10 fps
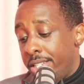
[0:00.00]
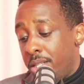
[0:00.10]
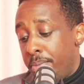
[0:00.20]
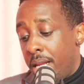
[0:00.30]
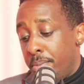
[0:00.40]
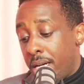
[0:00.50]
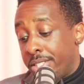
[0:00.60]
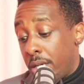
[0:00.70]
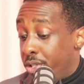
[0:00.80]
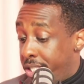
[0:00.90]
is demanding,
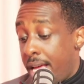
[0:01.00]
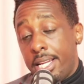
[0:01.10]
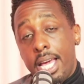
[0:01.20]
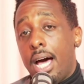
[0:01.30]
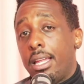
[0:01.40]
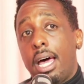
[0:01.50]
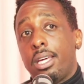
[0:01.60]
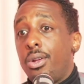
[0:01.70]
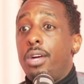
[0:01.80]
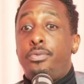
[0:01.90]
because like you said,
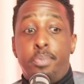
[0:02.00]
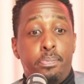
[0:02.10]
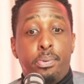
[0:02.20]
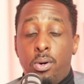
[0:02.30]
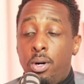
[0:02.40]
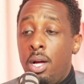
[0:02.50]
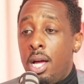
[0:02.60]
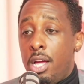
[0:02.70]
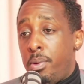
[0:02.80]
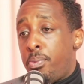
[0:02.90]
like, if people
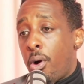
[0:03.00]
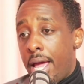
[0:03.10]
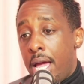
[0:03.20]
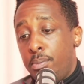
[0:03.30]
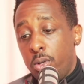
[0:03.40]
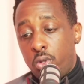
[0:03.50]
are able